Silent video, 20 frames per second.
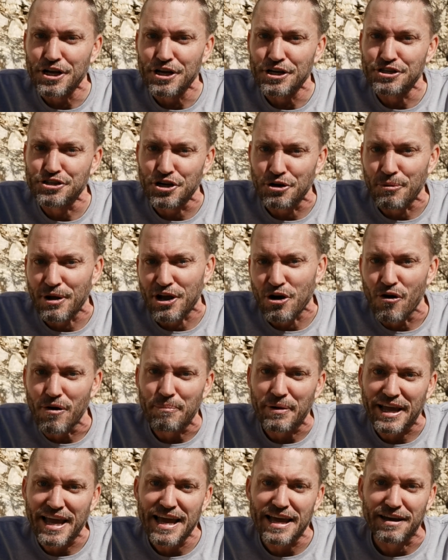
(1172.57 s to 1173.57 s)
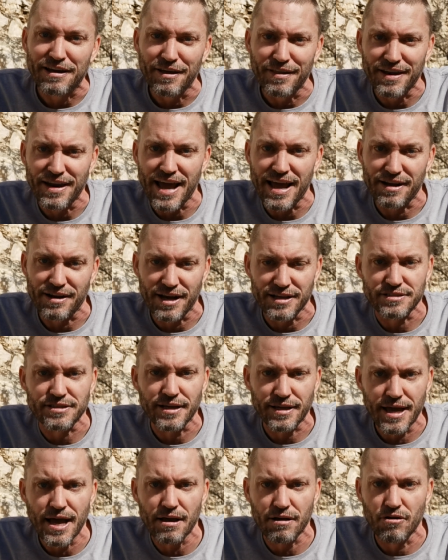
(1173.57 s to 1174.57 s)
should we go up again? And God's
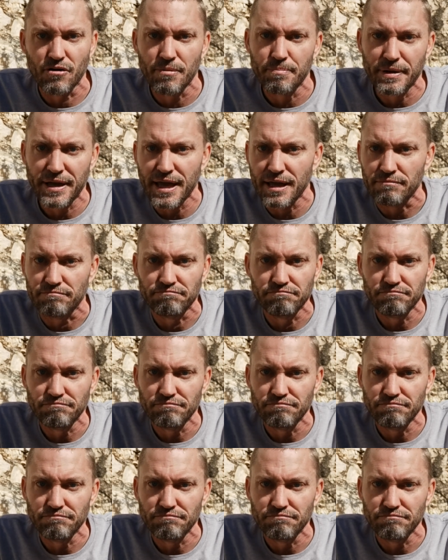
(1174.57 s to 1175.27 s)
like, yeah, go up again.